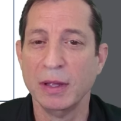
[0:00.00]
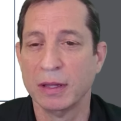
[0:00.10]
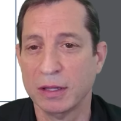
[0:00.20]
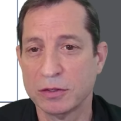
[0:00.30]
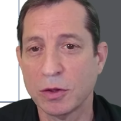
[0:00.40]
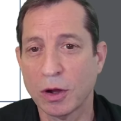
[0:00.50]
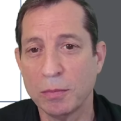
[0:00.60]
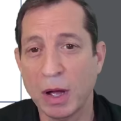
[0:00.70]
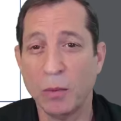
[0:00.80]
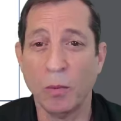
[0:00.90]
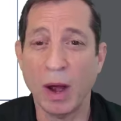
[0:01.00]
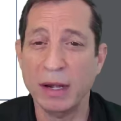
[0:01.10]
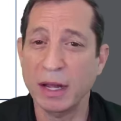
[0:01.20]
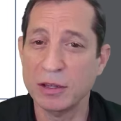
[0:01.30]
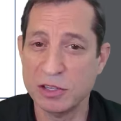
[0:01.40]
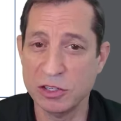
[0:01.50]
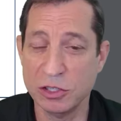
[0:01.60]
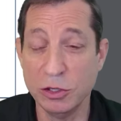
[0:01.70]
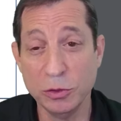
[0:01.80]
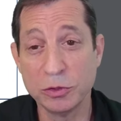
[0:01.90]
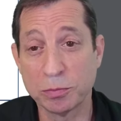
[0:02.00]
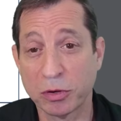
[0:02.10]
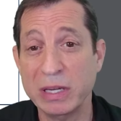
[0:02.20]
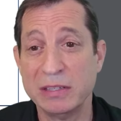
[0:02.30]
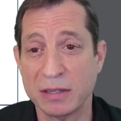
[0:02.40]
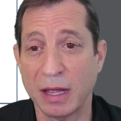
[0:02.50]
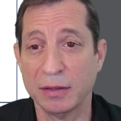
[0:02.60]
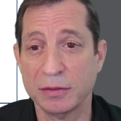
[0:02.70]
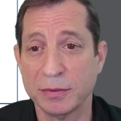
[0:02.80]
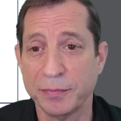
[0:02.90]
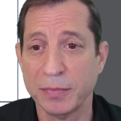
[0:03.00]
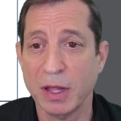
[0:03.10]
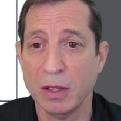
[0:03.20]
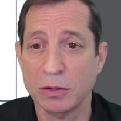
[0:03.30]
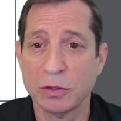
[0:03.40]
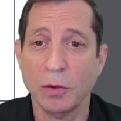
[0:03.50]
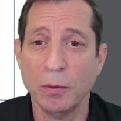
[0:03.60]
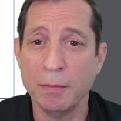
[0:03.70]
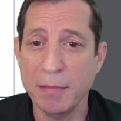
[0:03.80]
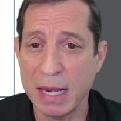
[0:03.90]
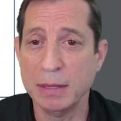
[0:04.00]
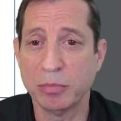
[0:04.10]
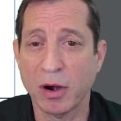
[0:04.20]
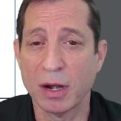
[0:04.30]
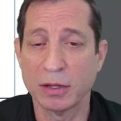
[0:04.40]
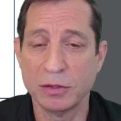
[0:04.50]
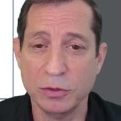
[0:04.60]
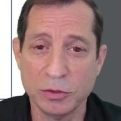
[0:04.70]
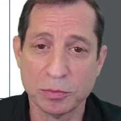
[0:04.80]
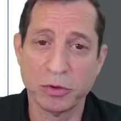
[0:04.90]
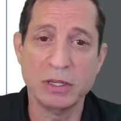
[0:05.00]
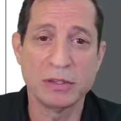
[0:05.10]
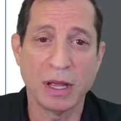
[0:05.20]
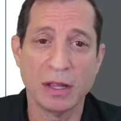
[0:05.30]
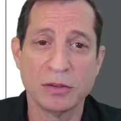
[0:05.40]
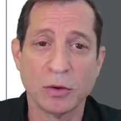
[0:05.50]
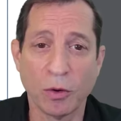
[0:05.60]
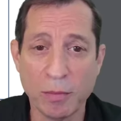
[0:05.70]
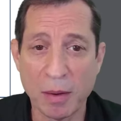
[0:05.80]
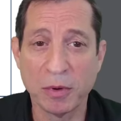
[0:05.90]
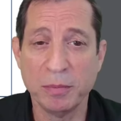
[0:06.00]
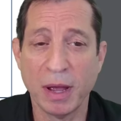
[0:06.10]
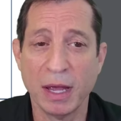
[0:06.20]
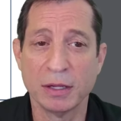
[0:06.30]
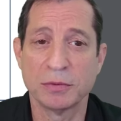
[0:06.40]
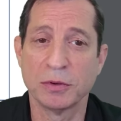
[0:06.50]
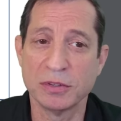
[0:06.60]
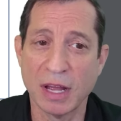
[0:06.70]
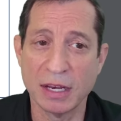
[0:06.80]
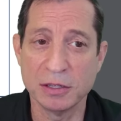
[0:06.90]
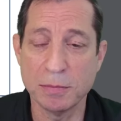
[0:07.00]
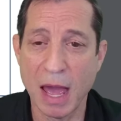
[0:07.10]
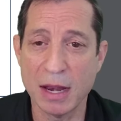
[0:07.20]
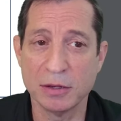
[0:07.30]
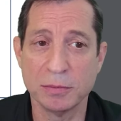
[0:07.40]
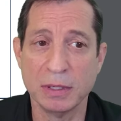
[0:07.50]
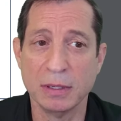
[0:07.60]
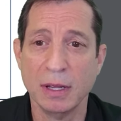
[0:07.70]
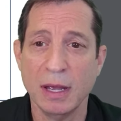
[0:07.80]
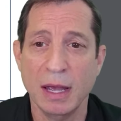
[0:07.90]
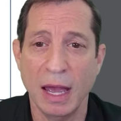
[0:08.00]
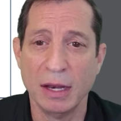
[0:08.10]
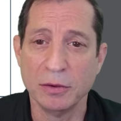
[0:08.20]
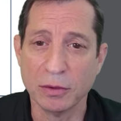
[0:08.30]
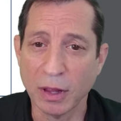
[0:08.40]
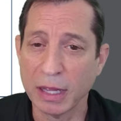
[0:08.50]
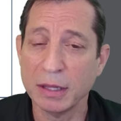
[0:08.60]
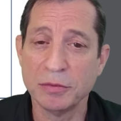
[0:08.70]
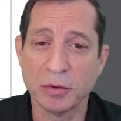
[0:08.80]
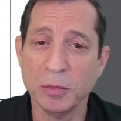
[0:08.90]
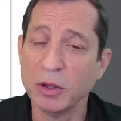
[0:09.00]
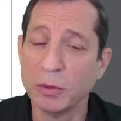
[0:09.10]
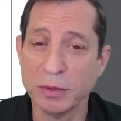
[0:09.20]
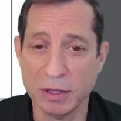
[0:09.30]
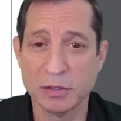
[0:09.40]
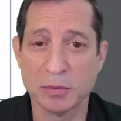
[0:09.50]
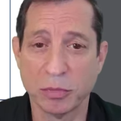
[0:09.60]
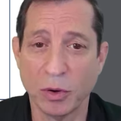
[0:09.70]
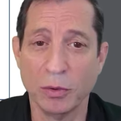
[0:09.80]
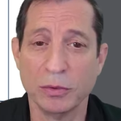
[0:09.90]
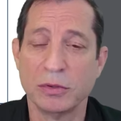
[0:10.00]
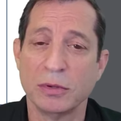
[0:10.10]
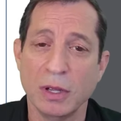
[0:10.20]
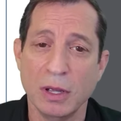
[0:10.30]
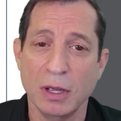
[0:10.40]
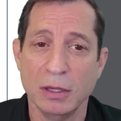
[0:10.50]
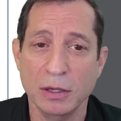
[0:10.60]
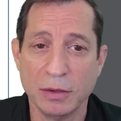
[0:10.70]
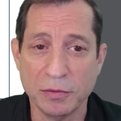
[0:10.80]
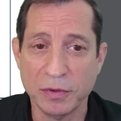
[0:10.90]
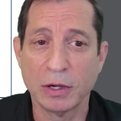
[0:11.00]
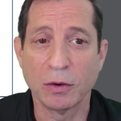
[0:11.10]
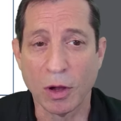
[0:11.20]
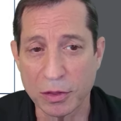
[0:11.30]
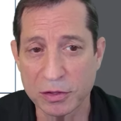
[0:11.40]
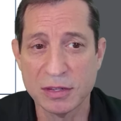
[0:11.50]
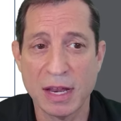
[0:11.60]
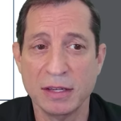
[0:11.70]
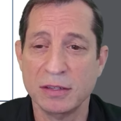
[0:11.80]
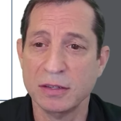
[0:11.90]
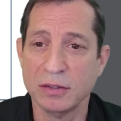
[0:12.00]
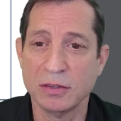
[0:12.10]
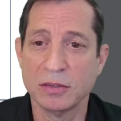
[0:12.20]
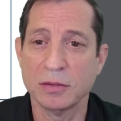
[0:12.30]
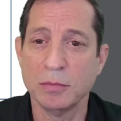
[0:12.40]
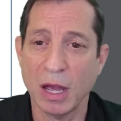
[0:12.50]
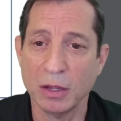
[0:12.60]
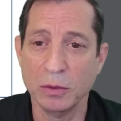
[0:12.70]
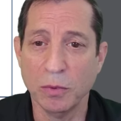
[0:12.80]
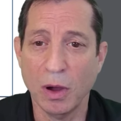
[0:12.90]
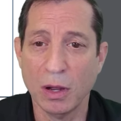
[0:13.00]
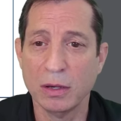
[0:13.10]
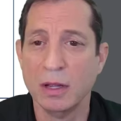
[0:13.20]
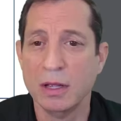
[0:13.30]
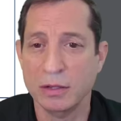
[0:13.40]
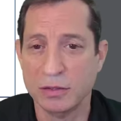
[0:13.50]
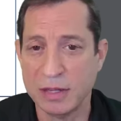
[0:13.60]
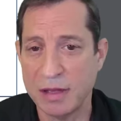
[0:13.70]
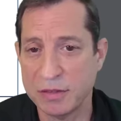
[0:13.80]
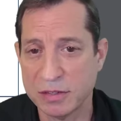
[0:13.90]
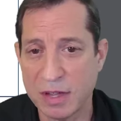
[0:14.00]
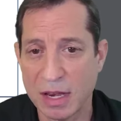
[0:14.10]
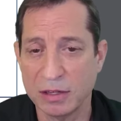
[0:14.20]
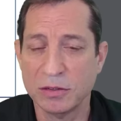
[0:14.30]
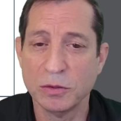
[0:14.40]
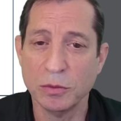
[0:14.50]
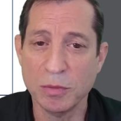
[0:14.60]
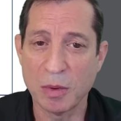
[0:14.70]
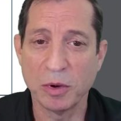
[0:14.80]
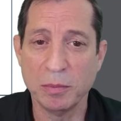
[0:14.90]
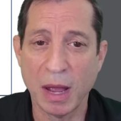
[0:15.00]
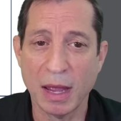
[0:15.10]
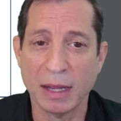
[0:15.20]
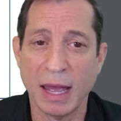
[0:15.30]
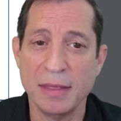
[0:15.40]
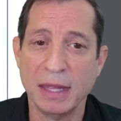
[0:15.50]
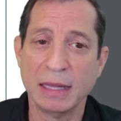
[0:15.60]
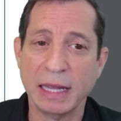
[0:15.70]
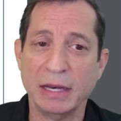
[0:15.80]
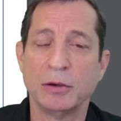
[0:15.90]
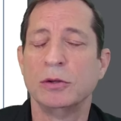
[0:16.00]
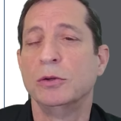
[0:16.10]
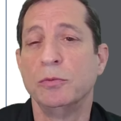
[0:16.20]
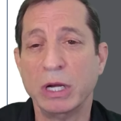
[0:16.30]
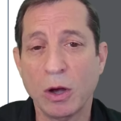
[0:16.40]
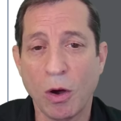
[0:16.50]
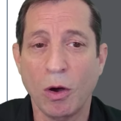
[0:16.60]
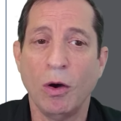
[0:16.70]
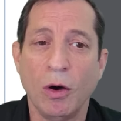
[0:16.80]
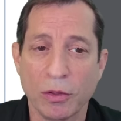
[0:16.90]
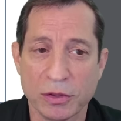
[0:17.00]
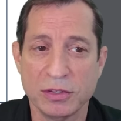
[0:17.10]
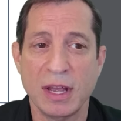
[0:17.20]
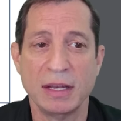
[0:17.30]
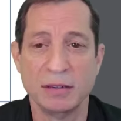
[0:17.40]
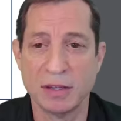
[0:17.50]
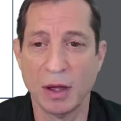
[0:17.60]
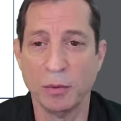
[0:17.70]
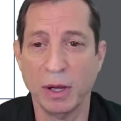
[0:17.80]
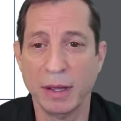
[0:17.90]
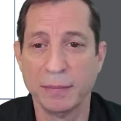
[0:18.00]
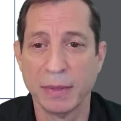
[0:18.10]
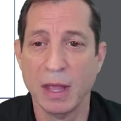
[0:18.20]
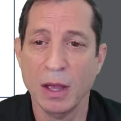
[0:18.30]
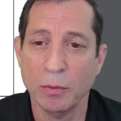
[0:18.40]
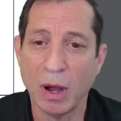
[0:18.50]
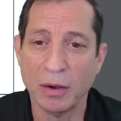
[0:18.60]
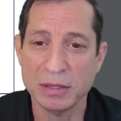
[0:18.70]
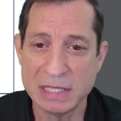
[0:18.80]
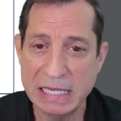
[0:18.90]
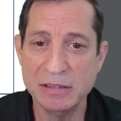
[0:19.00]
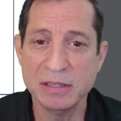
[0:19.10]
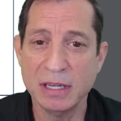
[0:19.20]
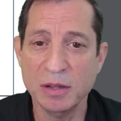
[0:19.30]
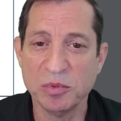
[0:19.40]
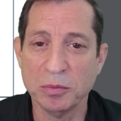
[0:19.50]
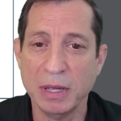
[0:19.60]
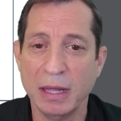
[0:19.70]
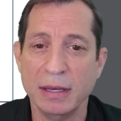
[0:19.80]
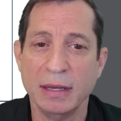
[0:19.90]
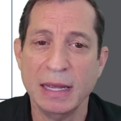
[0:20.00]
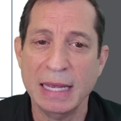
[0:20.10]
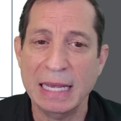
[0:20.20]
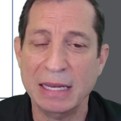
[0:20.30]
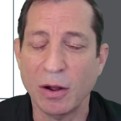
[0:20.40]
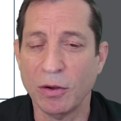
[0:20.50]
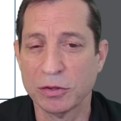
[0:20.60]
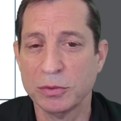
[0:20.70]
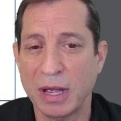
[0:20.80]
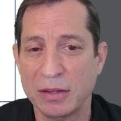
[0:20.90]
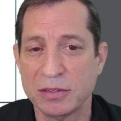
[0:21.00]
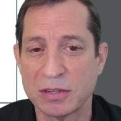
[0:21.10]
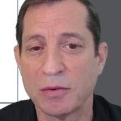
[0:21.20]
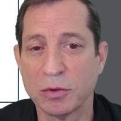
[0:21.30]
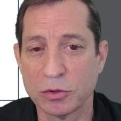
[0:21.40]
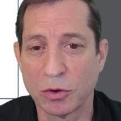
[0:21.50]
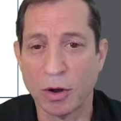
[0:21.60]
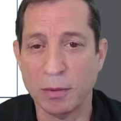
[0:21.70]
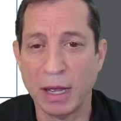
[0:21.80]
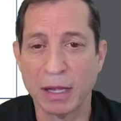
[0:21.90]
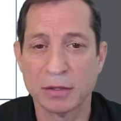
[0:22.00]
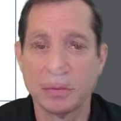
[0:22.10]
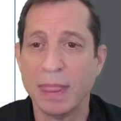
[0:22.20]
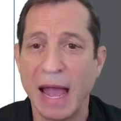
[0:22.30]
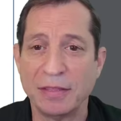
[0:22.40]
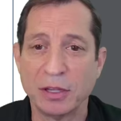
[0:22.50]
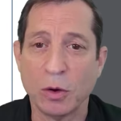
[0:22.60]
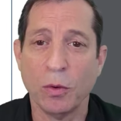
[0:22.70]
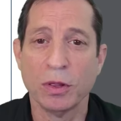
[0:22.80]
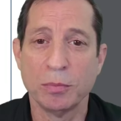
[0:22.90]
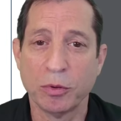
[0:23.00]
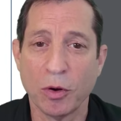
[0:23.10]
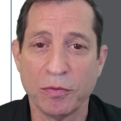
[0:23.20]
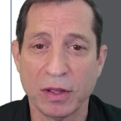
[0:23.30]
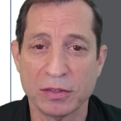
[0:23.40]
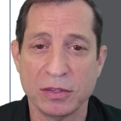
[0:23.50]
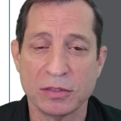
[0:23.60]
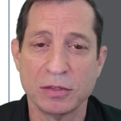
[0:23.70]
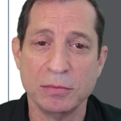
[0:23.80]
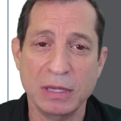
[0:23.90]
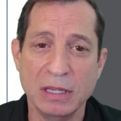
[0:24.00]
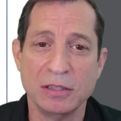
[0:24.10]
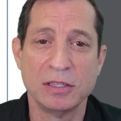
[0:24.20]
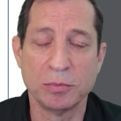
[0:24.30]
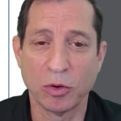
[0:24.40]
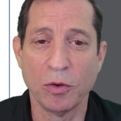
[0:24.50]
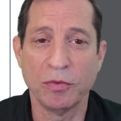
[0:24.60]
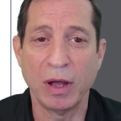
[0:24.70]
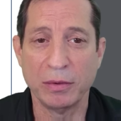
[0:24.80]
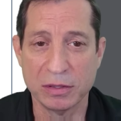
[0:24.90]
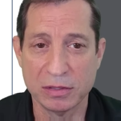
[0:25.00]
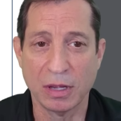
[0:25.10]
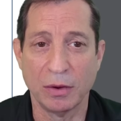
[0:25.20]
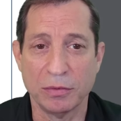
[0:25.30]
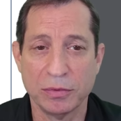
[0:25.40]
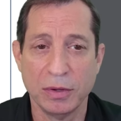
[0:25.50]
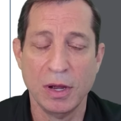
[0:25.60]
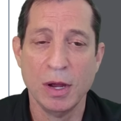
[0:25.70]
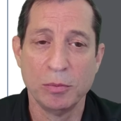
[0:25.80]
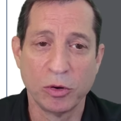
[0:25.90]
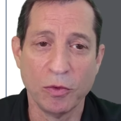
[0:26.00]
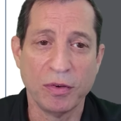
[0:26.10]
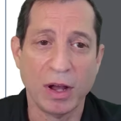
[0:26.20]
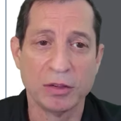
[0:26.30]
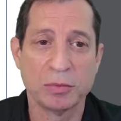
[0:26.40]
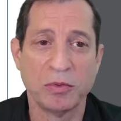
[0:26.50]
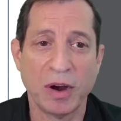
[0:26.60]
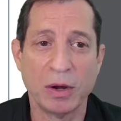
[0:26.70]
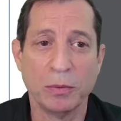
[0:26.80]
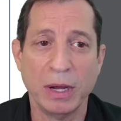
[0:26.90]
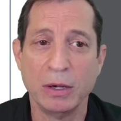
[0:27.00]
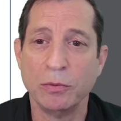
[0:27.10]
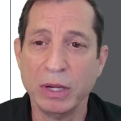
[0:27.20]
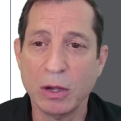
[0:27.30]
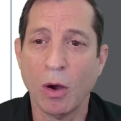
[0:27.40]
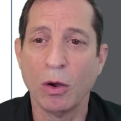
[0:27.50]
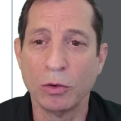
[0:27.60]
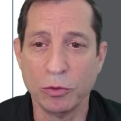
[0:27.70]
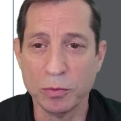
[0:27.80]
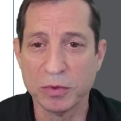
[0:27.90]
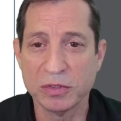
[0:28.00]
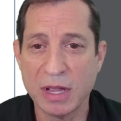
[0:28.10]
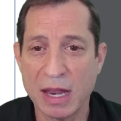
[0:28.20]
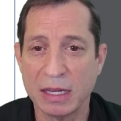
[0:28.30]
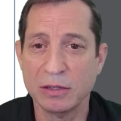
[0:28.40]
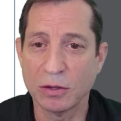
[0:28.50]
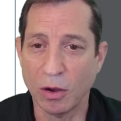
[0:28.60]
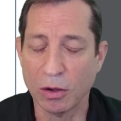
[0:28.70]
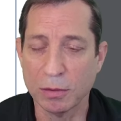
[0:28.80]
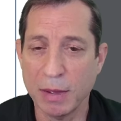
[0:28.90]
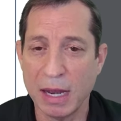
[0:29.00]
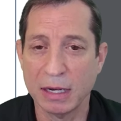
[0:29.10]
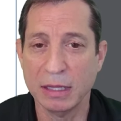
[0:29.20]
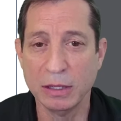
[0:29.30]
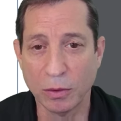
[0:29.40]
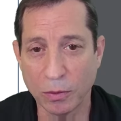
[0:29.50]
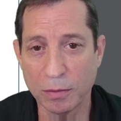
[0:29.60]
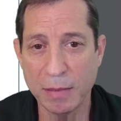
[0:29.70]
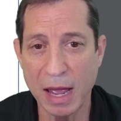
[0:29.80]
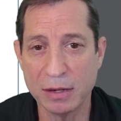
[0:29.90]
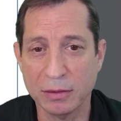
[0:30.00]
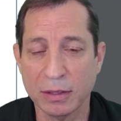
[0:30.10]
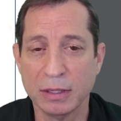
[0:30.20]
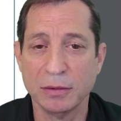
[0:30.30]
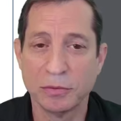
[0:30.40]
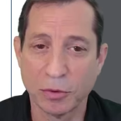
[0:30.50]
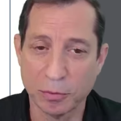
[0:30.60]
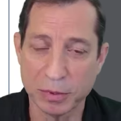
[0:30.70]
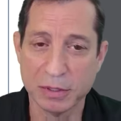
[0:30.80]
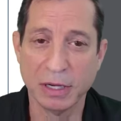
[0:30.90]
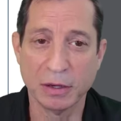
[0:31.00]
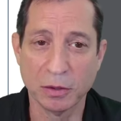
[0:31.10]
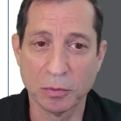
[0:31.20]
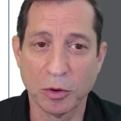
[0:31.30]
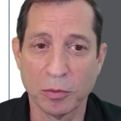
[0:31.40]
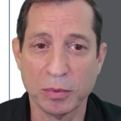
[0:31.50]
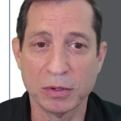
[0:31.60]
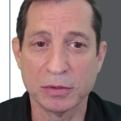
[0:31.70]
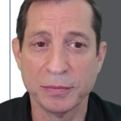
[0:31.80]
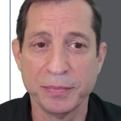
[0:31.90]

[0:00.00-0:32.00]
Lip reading: Let's talk about why not just use presets. So many products use presets or memory banks for settings management, and you're likely familiar with this approach. You configure all the settings in the system how you want, you save the settings to a memory bank, and then later you recall all the settings that way. While it's easy to implement, it also has several drawbacks. At the core of the profile system is the profile itself. Profiles provide a way to recall a group of settings automatically or manually for a particular purpose.